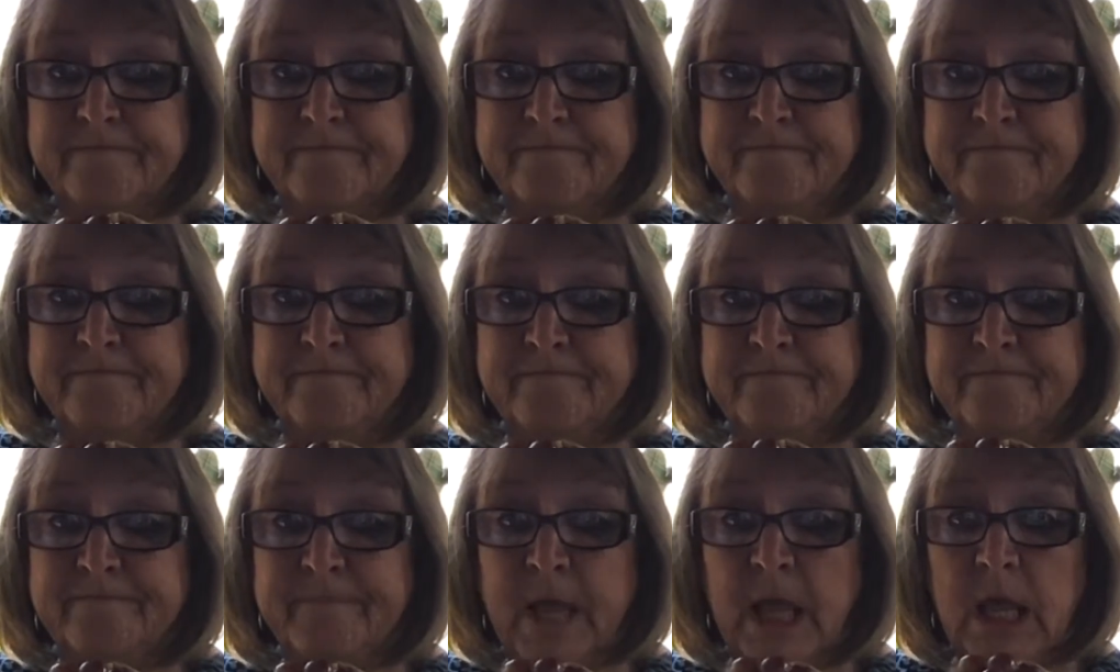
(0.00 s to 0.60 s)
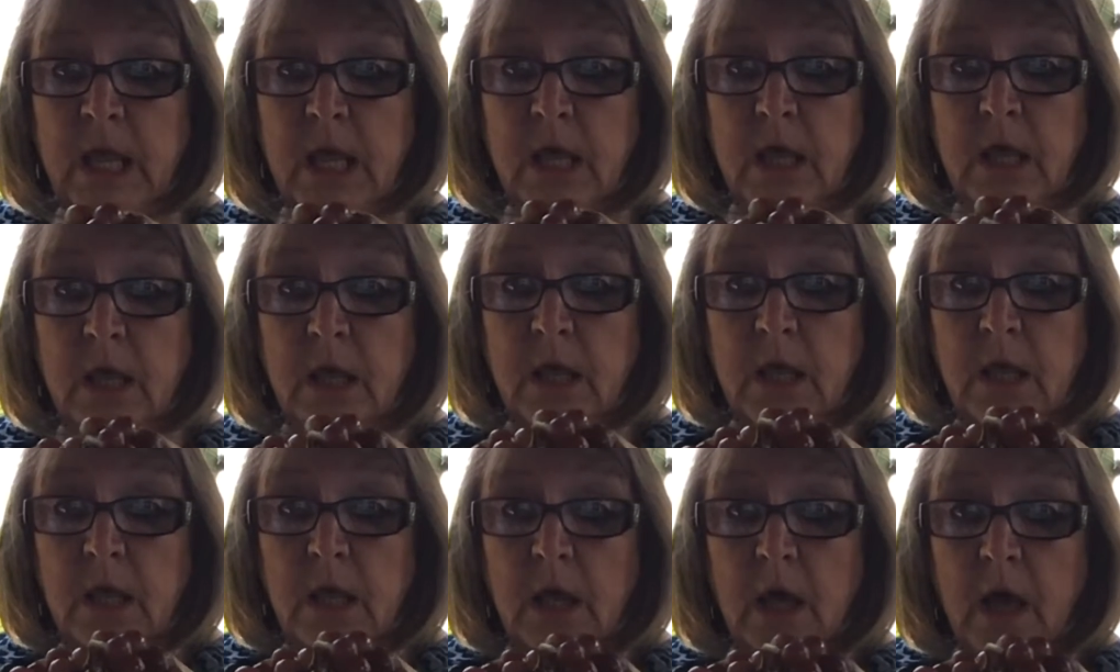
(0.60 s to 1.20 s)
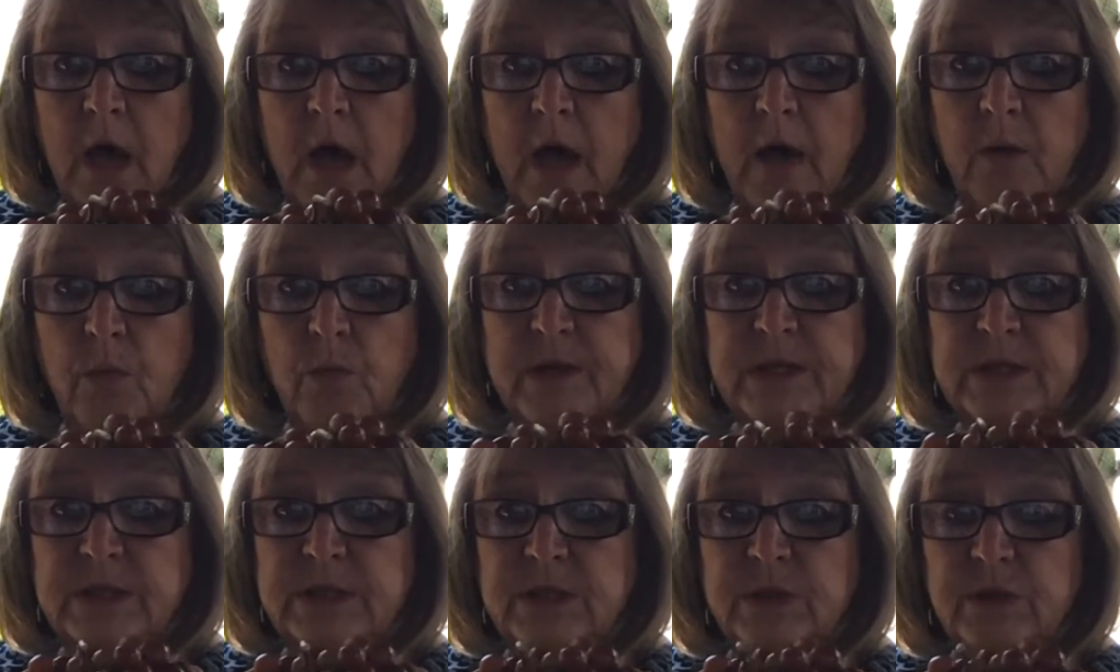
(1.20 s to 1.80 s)
Hmm. I
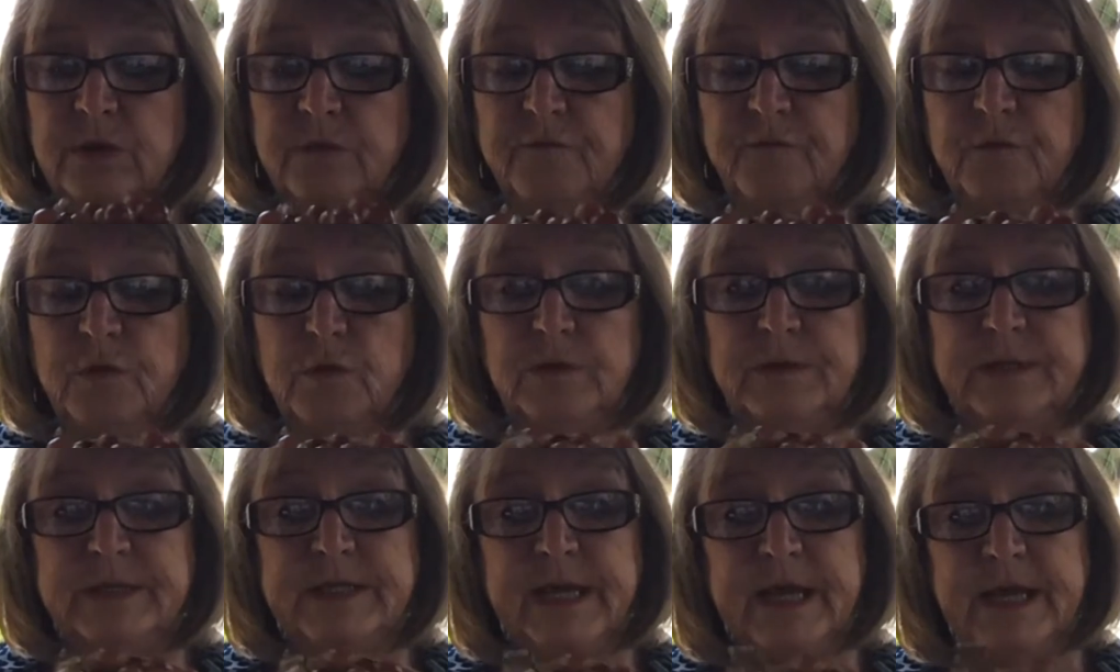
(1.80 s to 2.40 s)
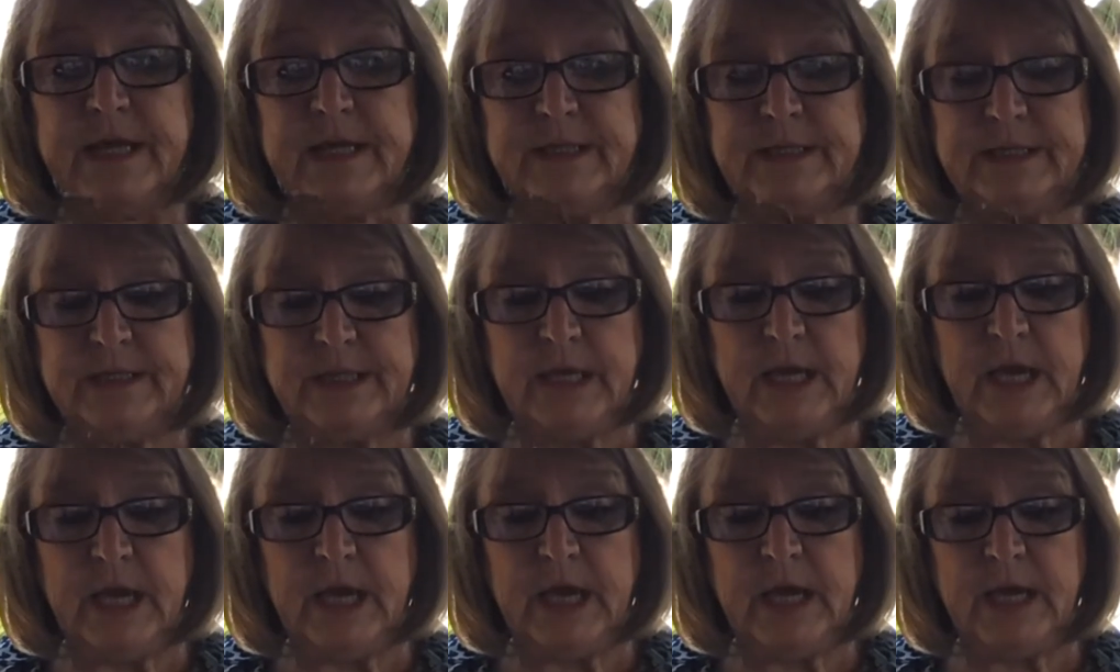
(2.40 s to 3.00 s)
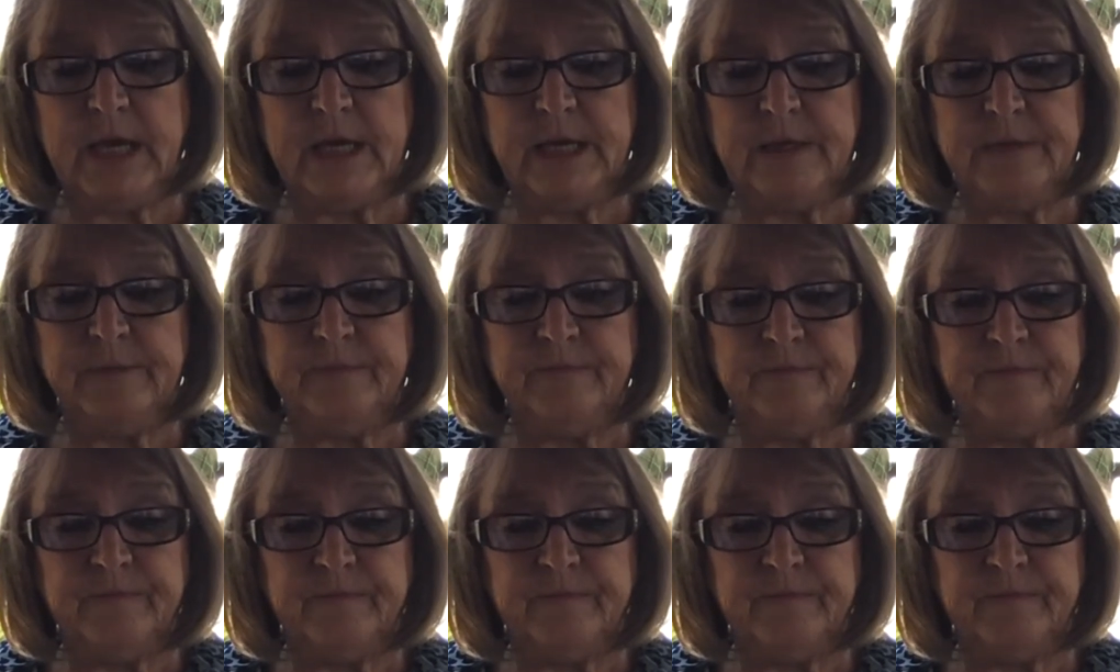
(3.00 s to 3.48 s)
went to the fruit stand today.